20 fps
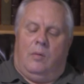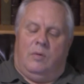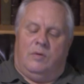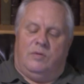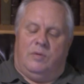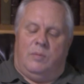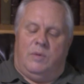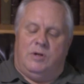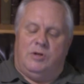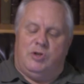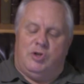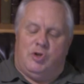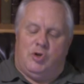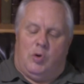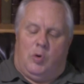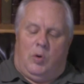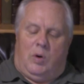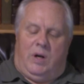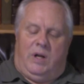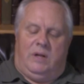was a
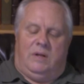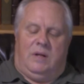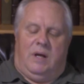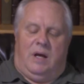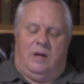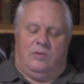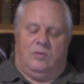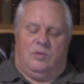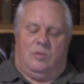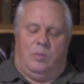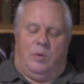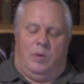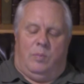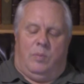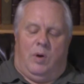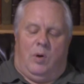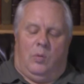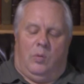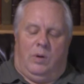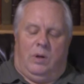majority text
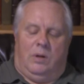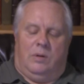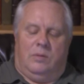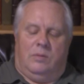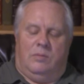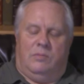proponent,